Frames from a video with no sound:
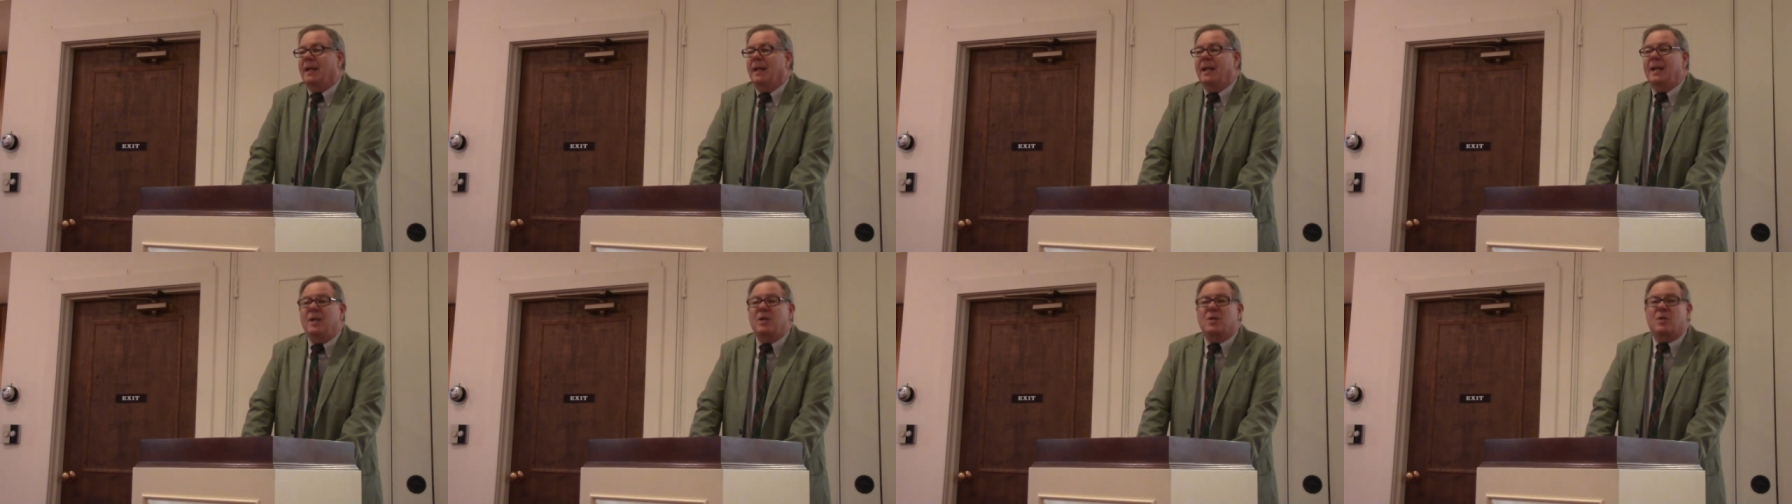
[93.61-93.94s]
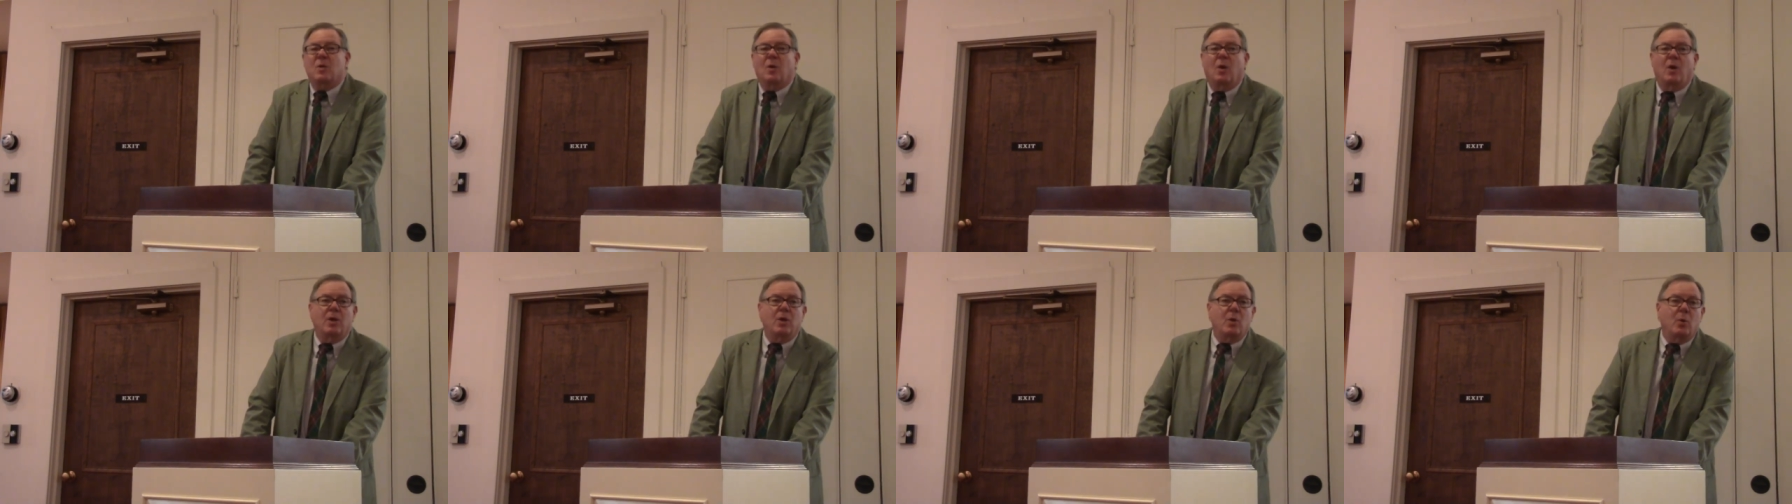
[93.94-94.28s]

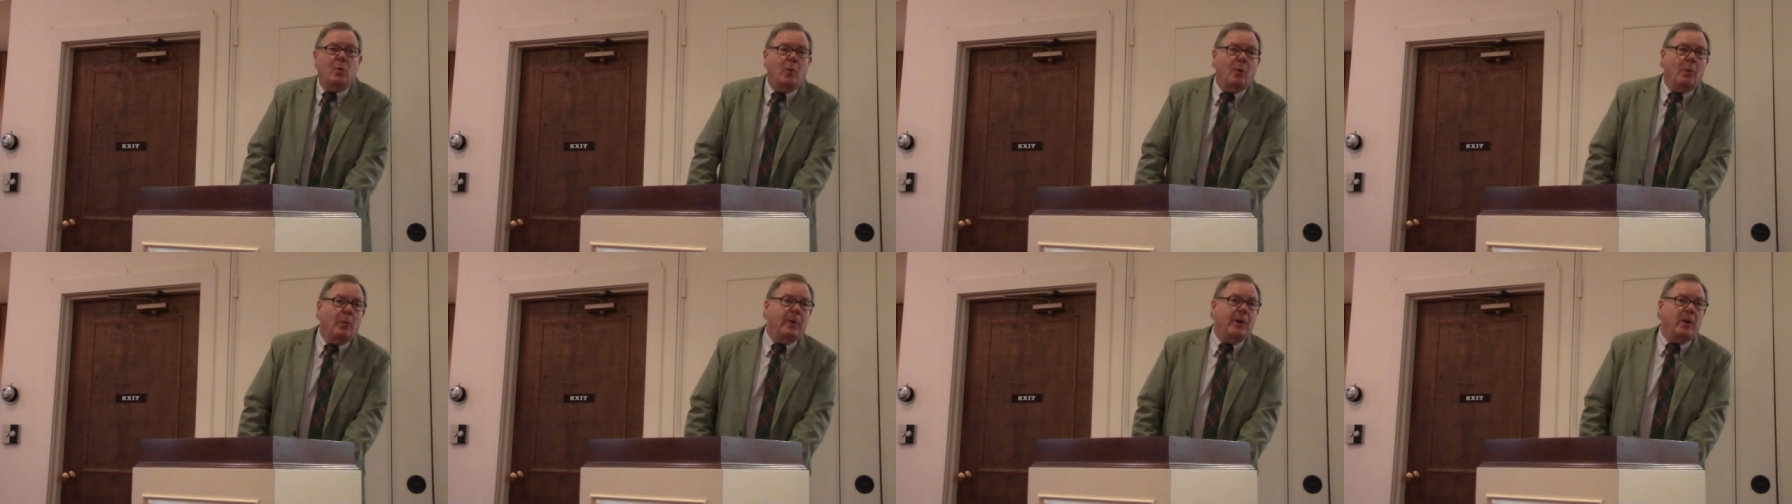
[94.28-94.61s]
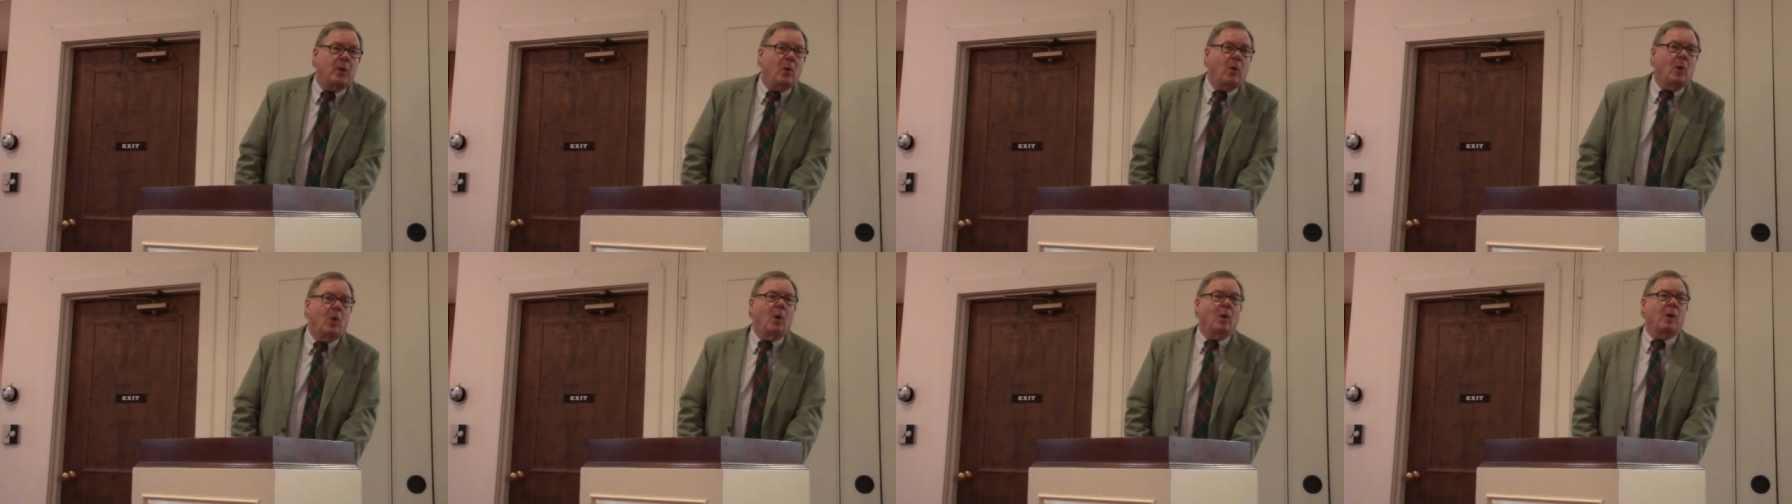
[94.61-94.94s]
Esau, you will
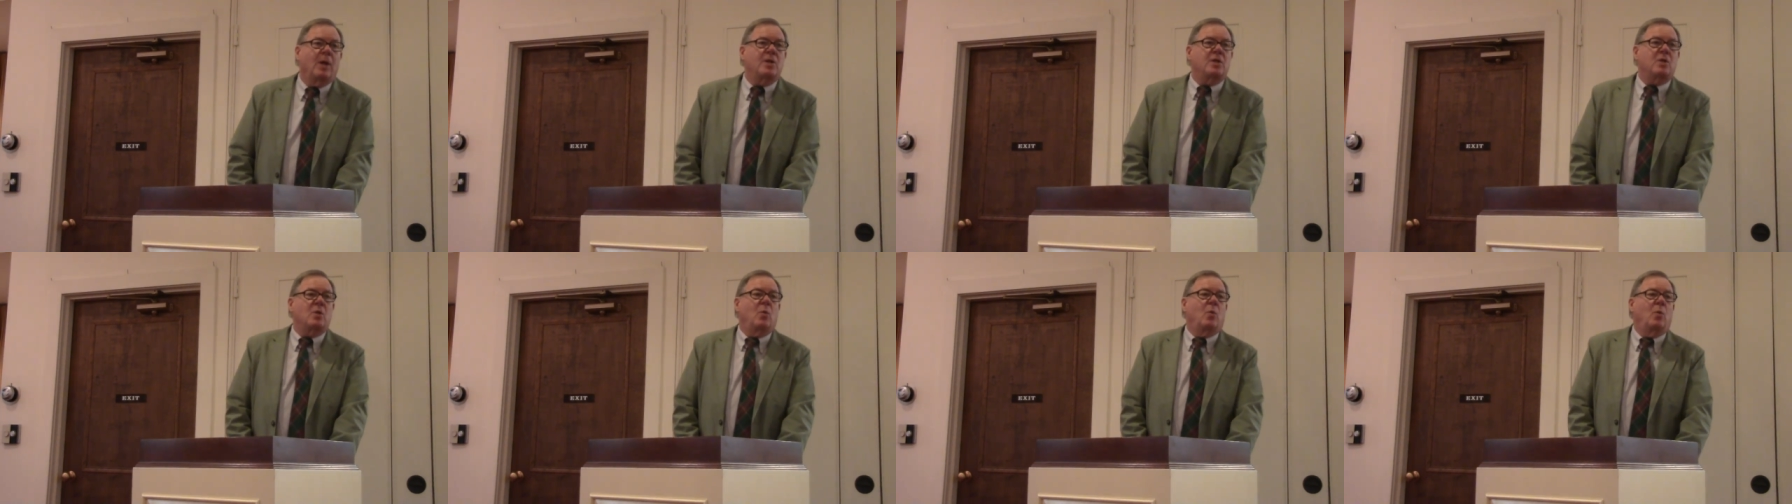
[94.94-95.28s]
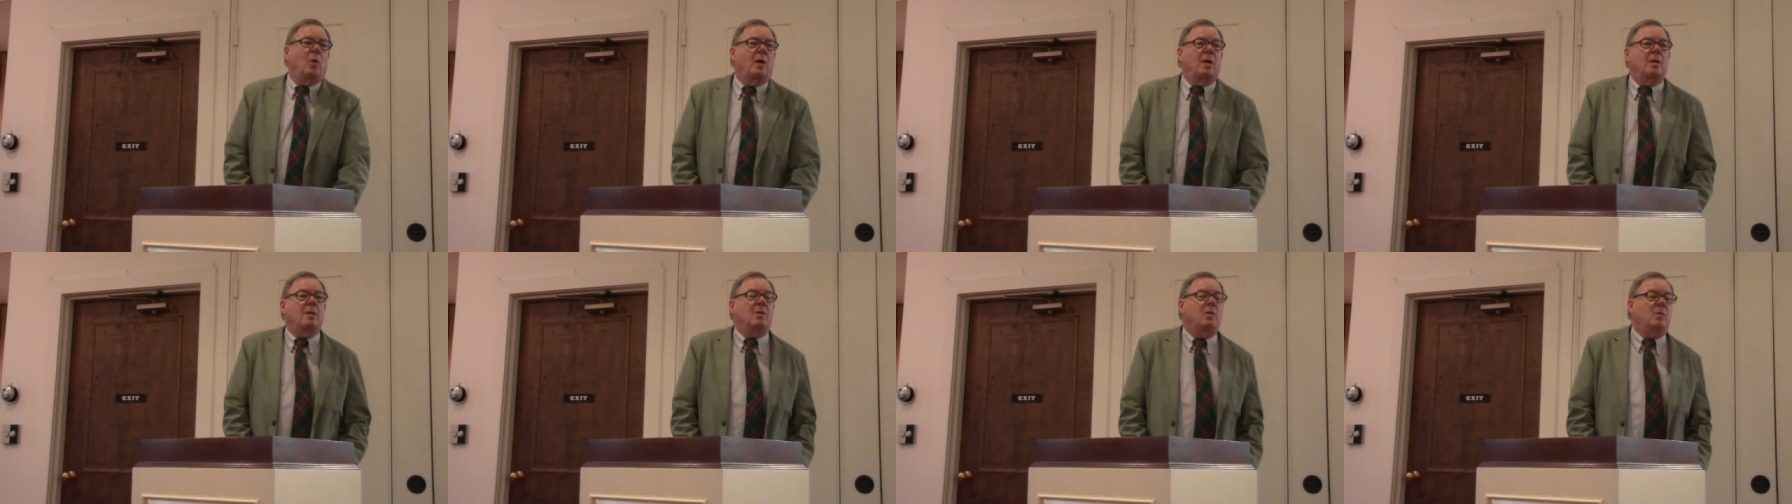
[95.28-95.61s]
recall, is the
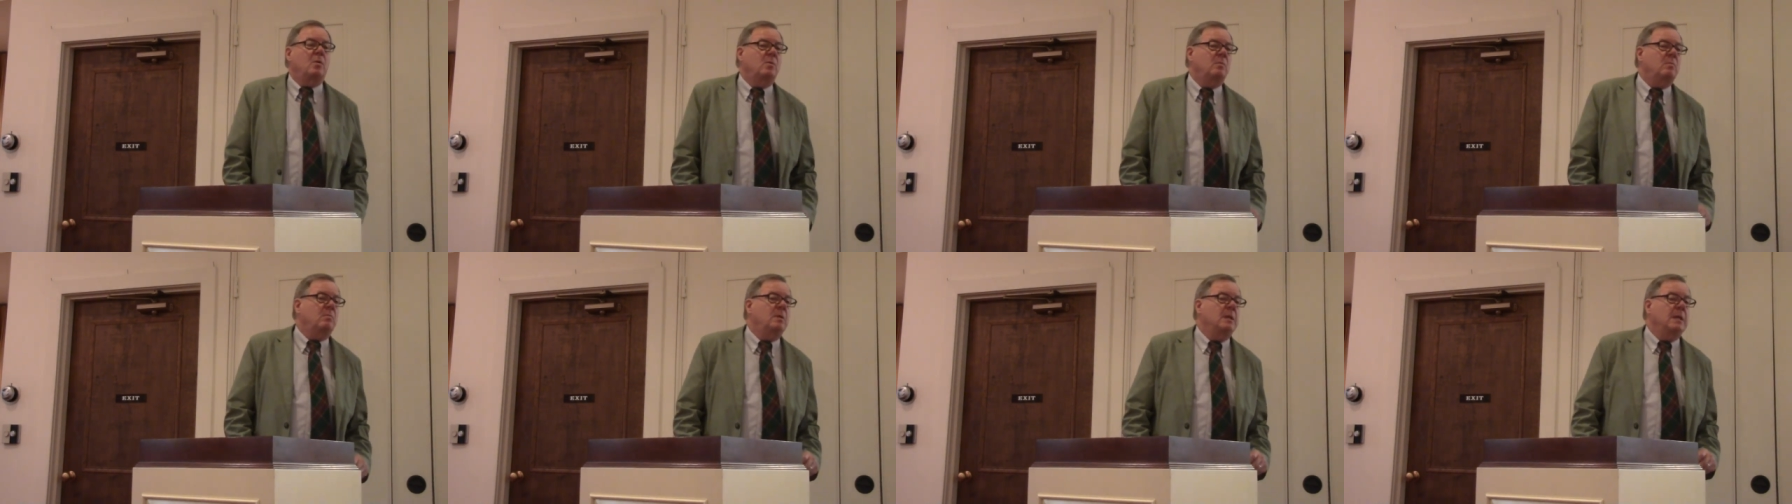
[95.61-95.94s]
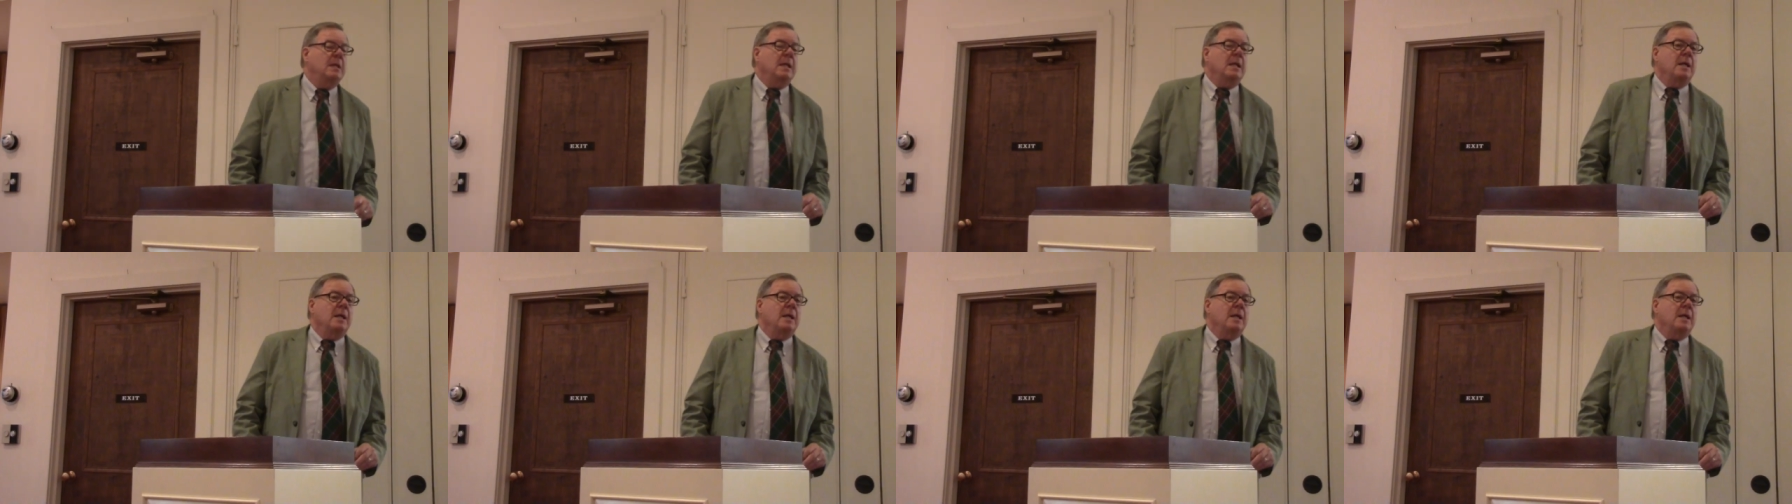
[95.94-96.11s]
one whom